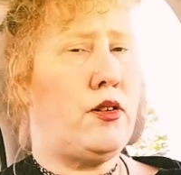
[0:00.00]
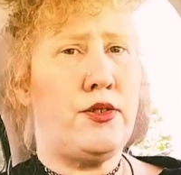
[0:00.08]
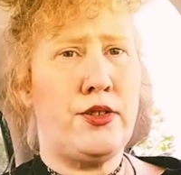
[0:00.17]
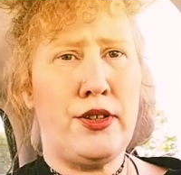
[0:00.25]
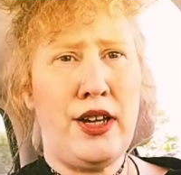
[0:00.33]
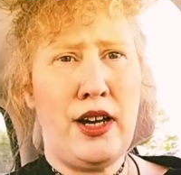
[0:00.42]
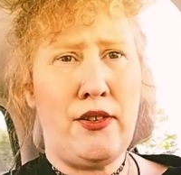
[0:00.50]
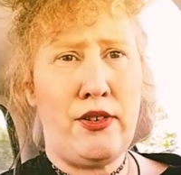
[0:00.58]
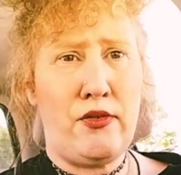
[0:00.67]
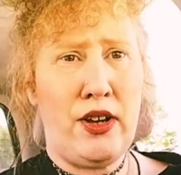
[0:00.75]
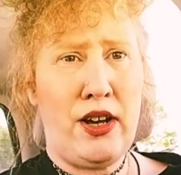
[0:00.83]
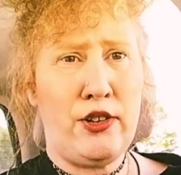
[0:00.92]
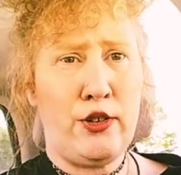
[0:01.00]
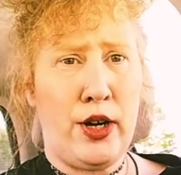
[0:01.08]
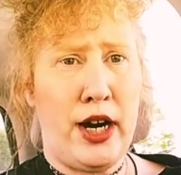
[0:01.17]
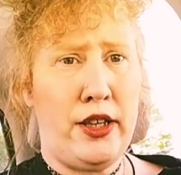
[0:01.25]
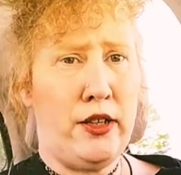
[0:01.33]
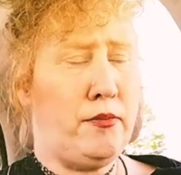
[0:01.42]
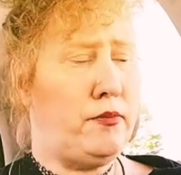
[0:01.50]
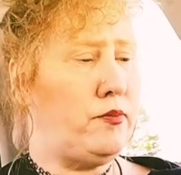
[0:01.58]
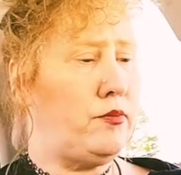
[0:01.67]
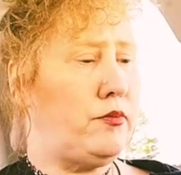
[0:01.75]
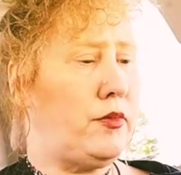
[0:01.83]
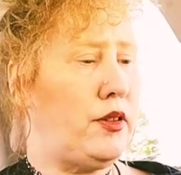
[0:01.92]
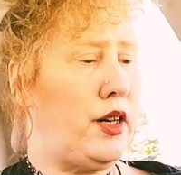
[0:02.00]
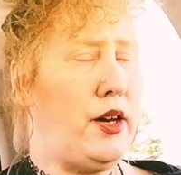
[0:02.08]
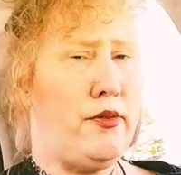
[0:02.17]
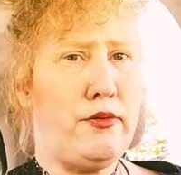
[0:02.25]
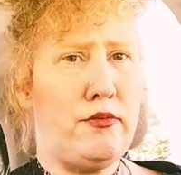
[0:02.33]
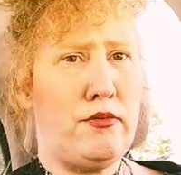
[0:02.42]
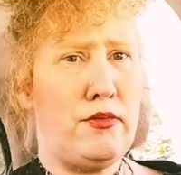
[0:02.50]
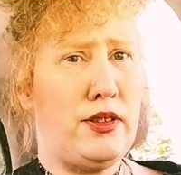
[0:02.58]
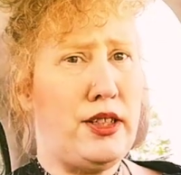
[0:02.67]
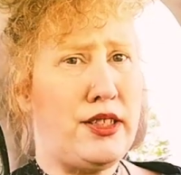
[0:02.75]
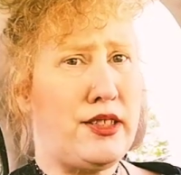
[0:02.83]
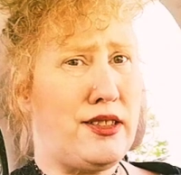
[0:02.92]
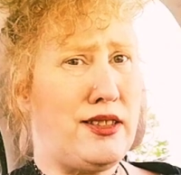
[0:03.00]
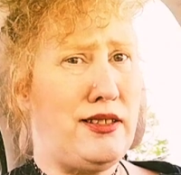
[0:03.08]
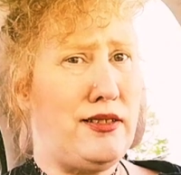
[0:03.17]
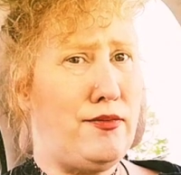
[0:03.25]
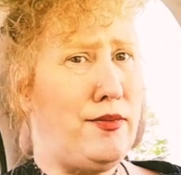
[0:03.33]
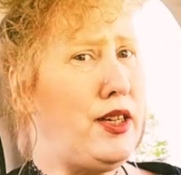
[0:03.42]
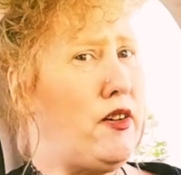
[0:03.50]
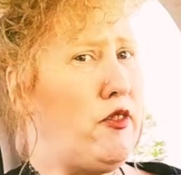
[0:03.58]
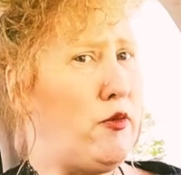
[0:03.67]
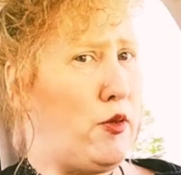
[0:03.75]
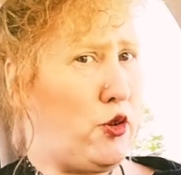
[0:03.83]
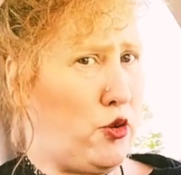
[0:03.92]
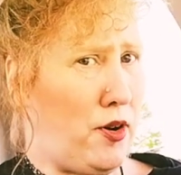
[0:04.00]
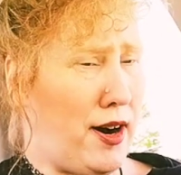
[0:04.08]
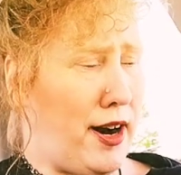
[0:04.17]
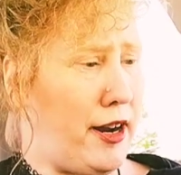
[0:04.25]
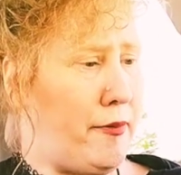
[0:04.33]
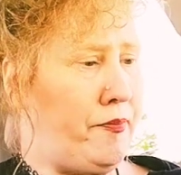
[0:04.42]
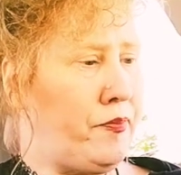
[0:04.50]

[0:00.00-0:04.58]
So yeah, if you've not tried them, I would at least give them a try.